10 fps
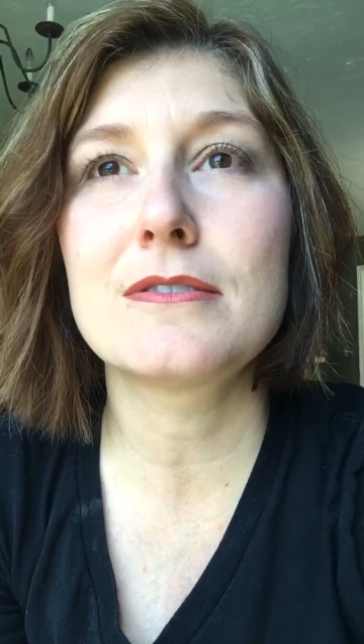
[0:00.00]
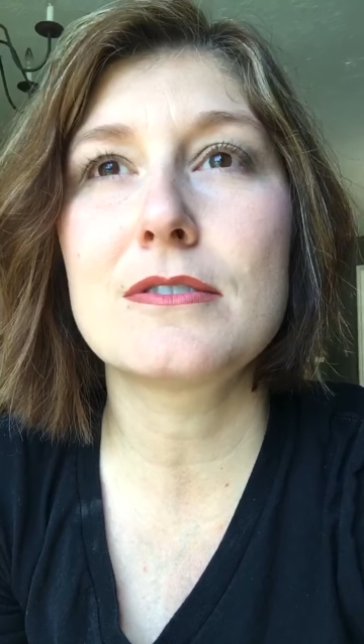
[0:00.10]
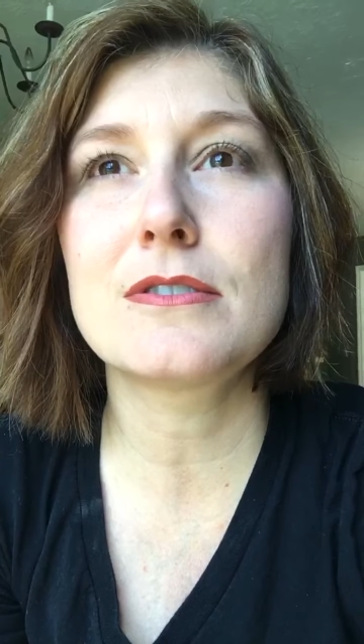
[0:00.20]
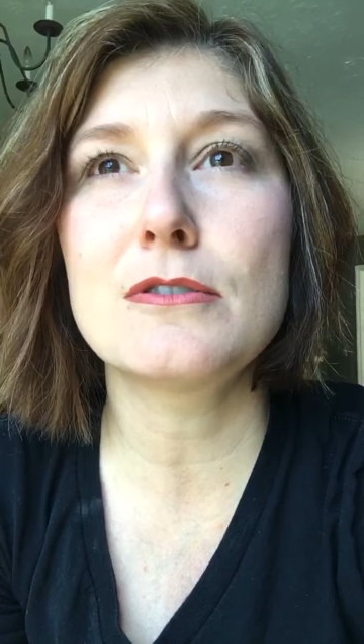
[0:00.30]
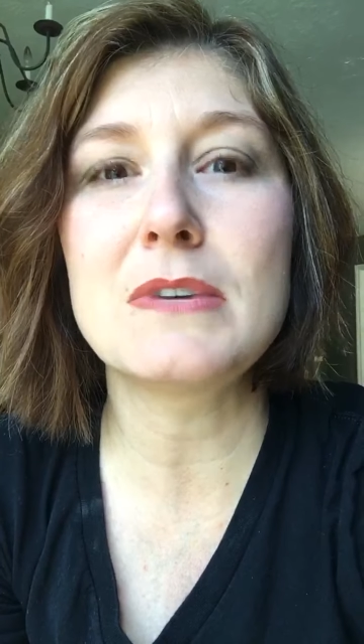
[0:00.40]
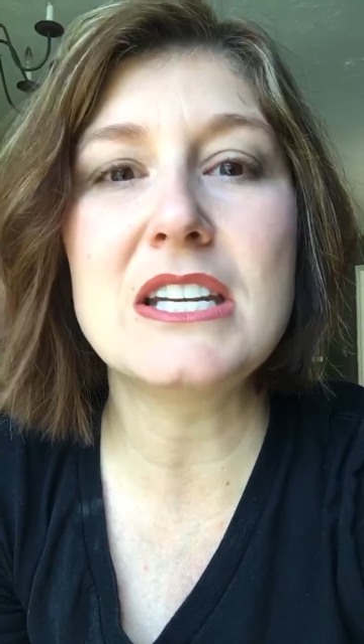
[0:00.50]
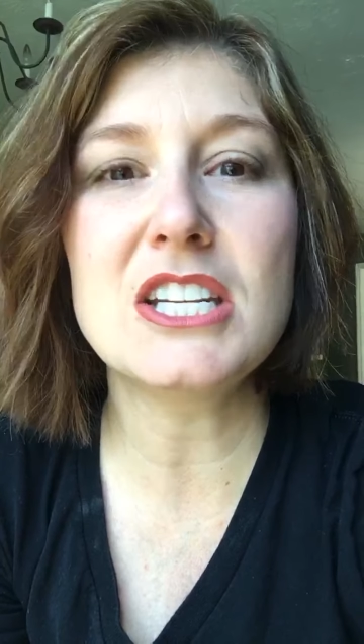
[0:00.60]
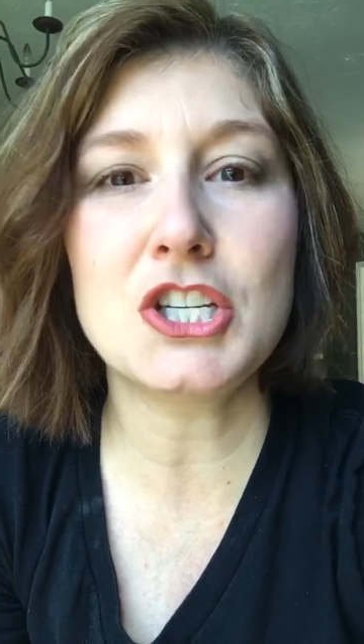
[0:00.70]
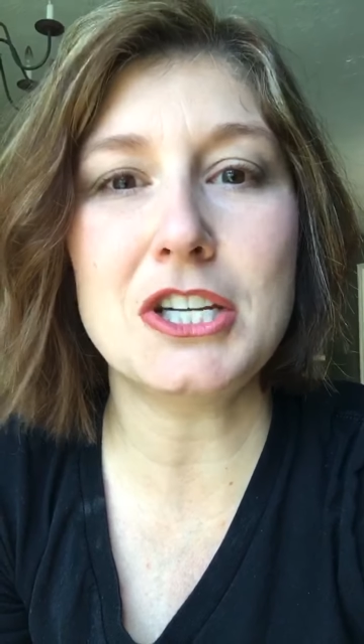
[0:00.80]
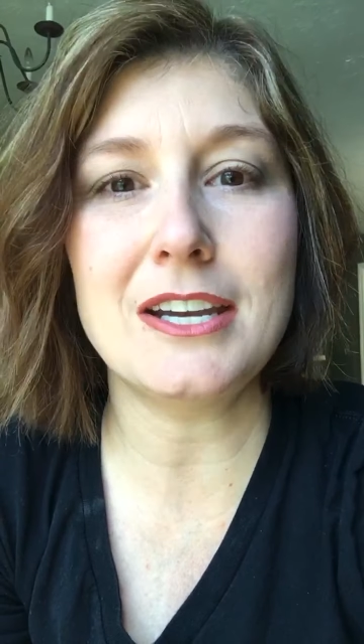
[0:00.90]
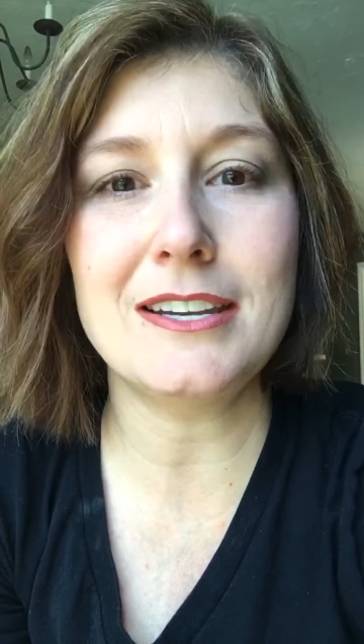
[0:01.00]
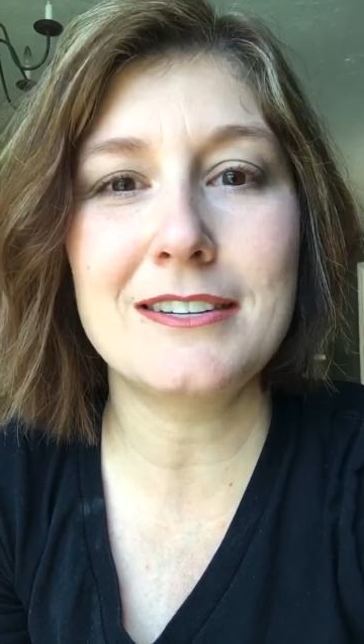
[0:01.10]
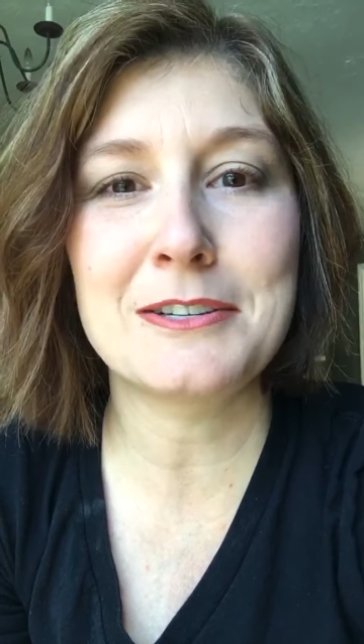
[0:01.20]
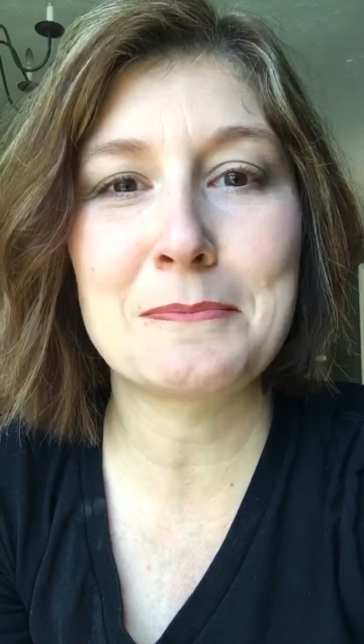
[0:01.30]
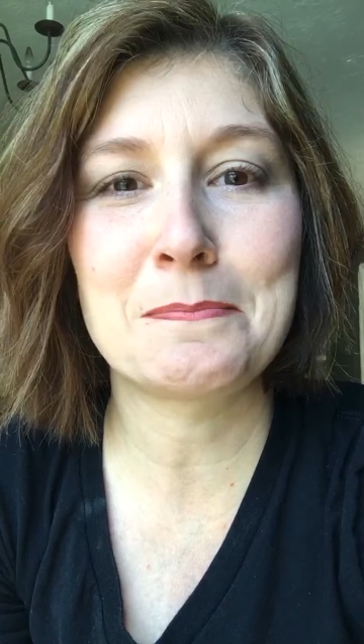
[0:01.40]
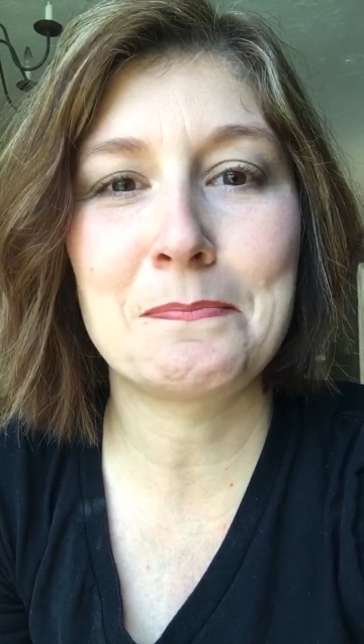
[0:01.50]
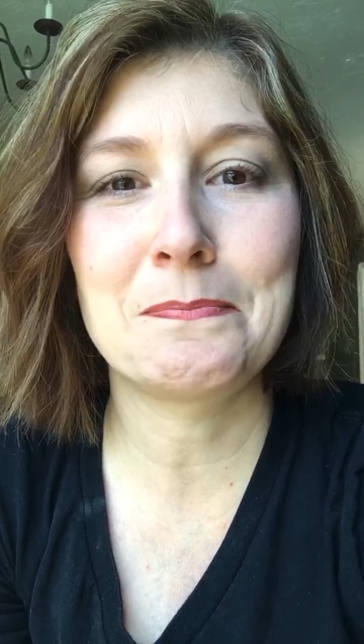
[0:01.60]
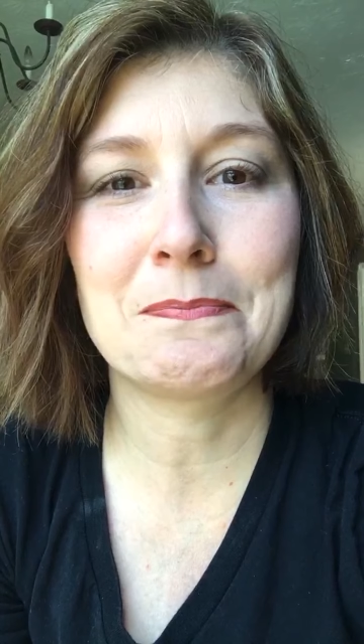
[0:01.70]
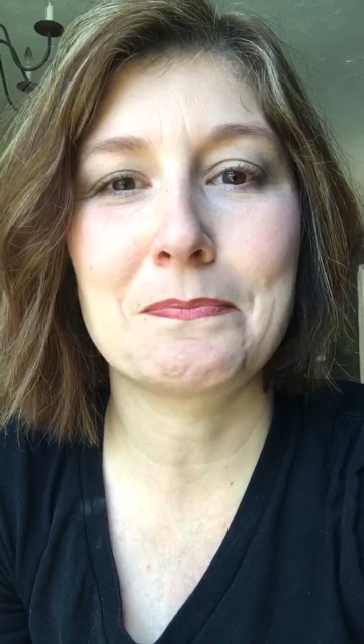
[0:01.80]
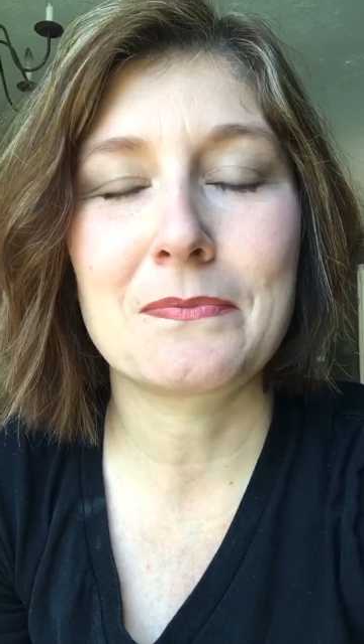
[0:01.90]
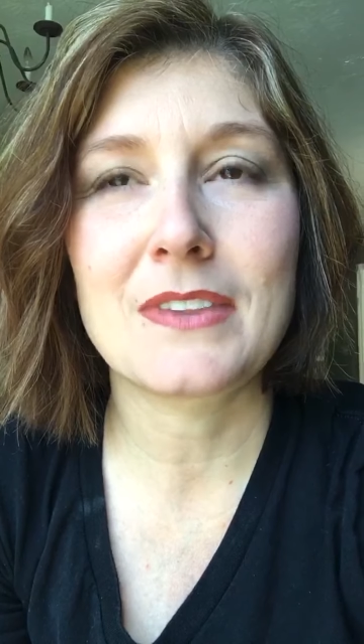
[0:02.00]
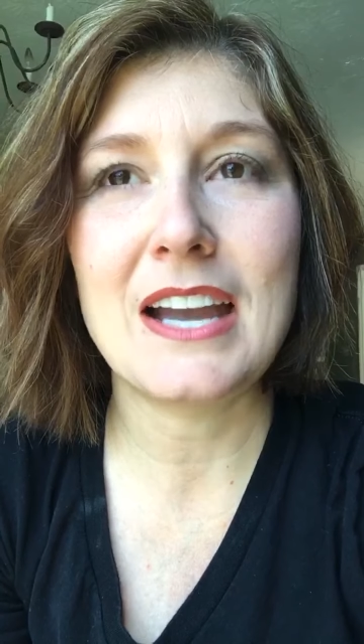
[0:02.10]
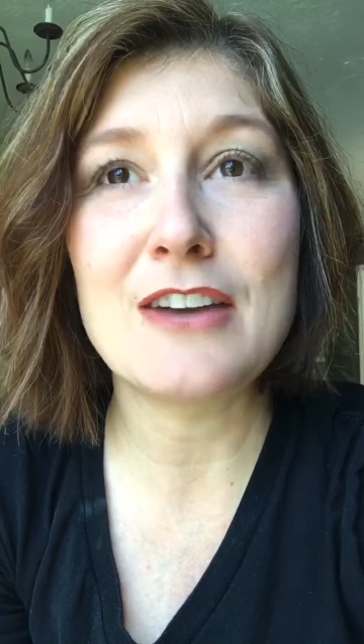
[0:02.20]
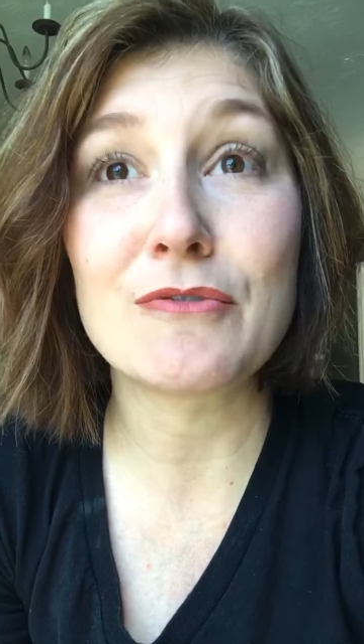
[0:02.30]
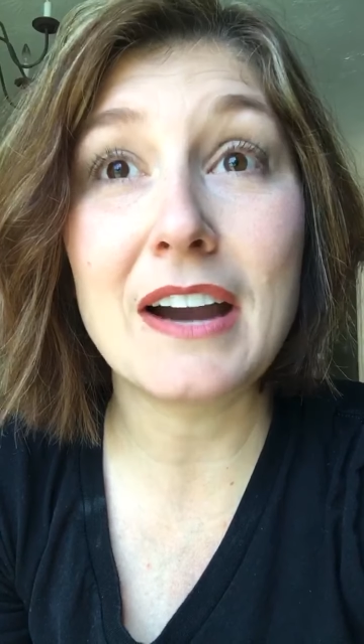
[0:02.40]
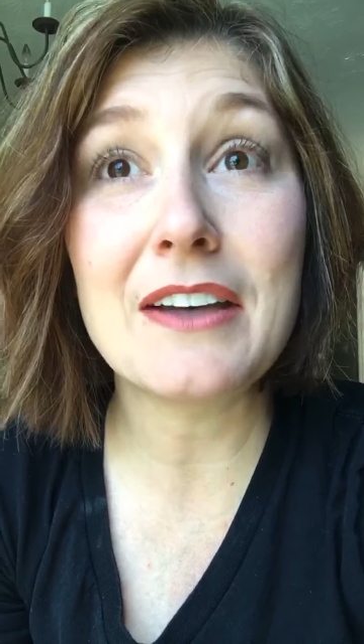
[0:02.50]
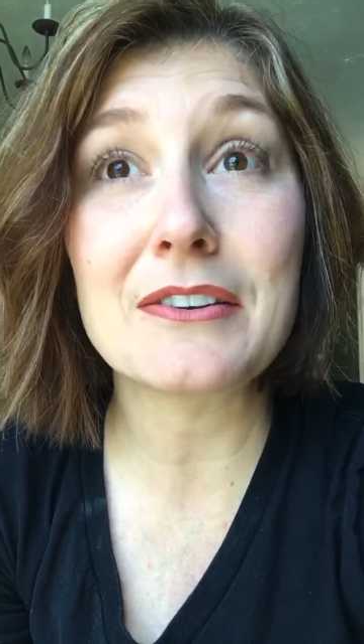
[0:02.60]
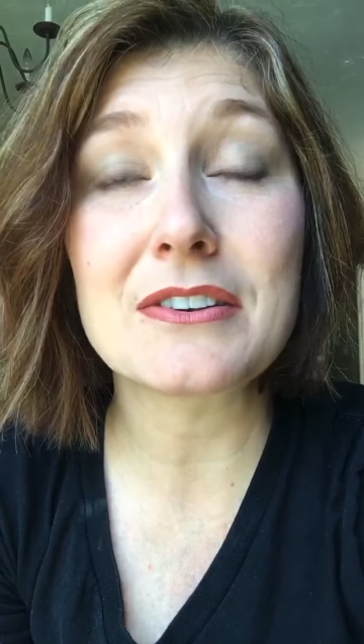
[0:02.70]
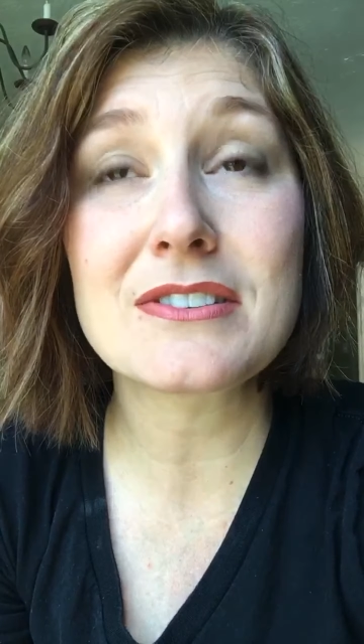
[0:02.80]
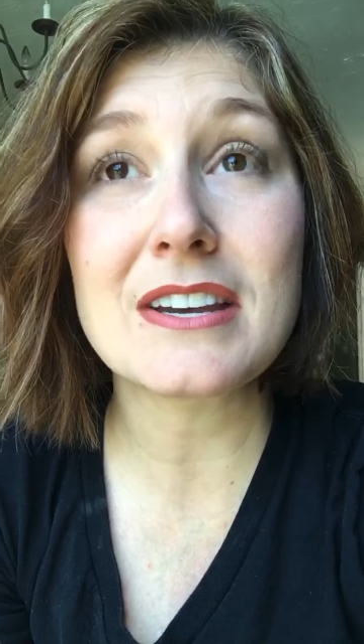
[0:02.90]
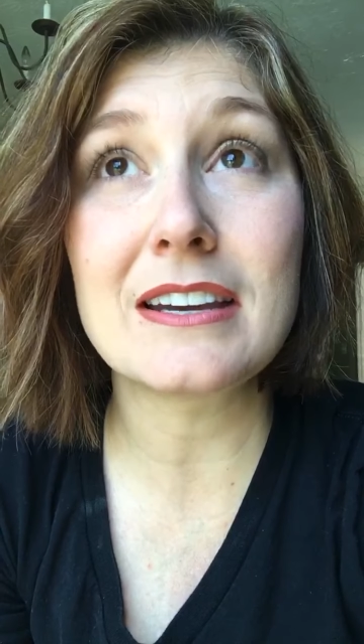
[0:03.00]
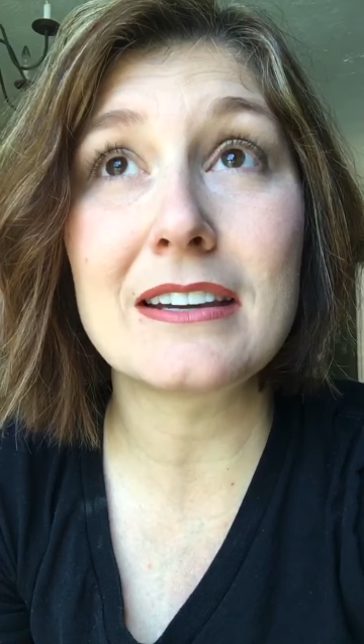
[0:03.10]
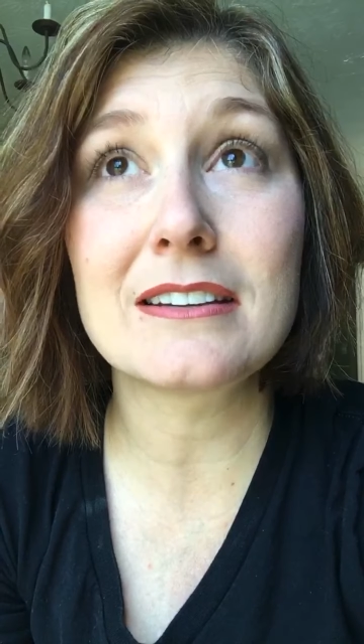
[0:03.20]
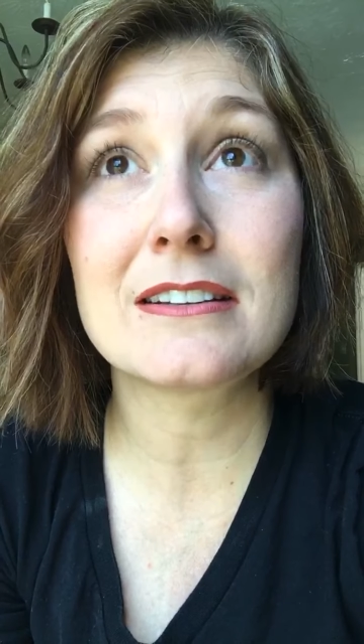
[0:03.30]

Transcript: to initiate and rather say,